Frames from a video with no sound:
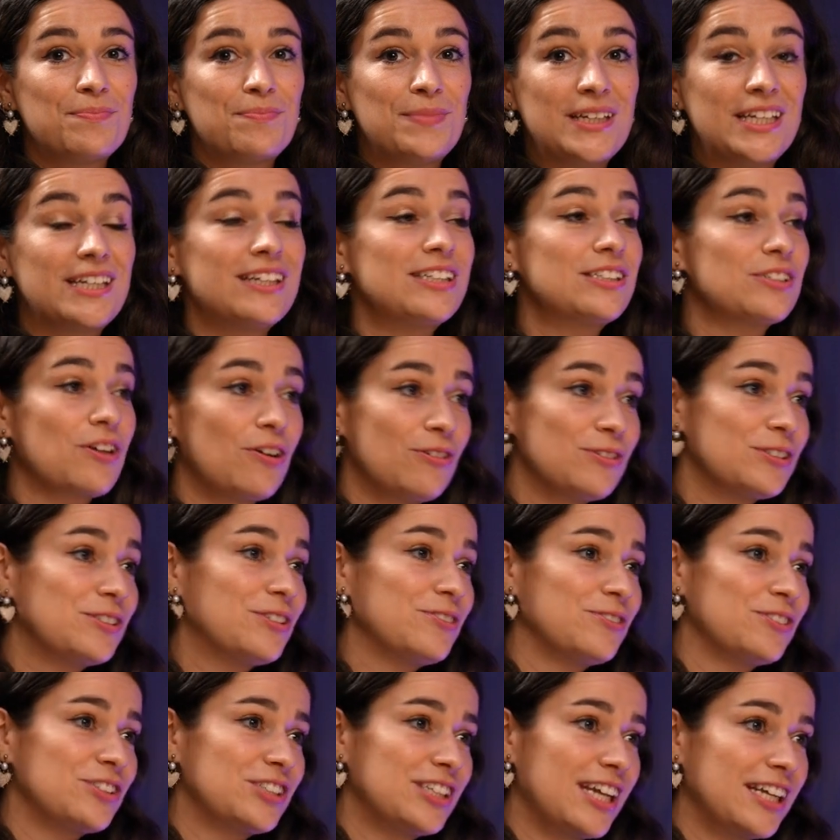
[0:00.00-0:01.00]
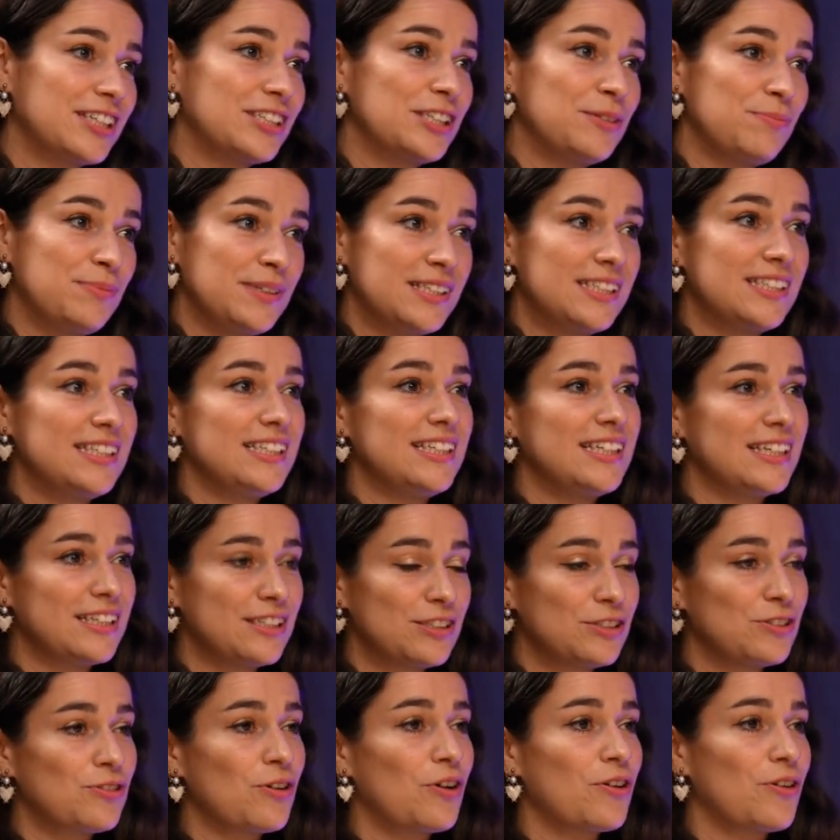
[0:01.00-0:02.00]
Because also ChatGPT
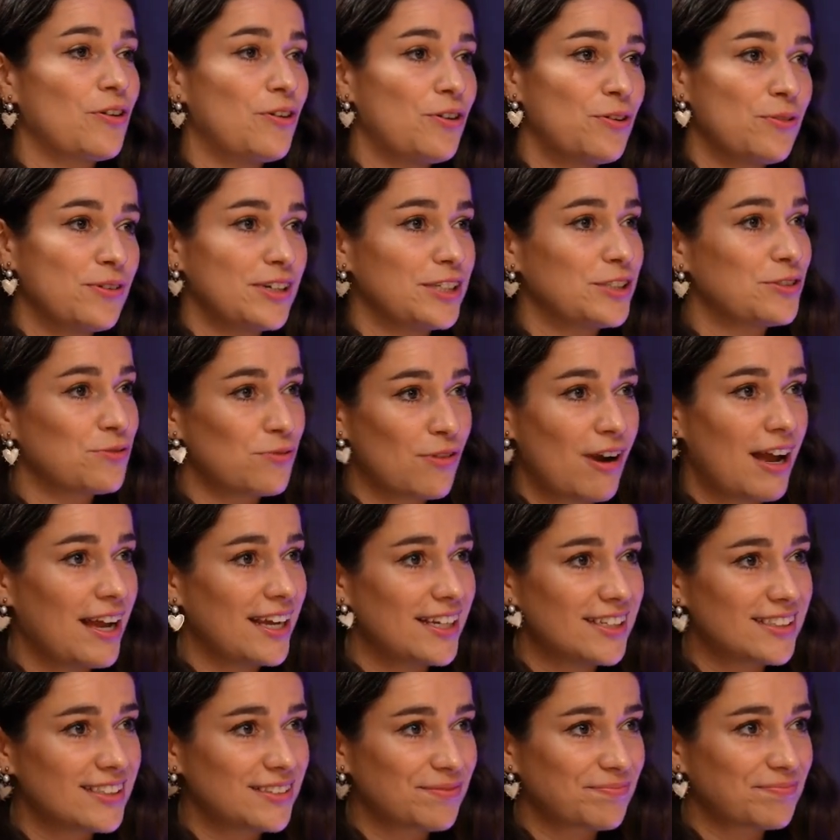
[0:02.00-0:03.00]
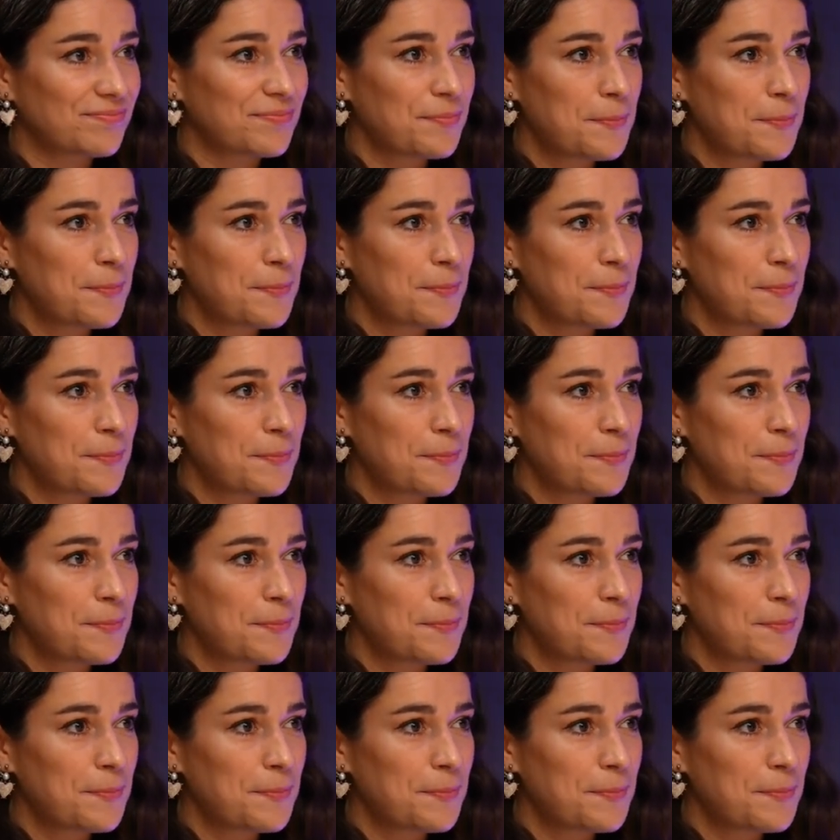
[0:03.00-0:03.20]
is not always right.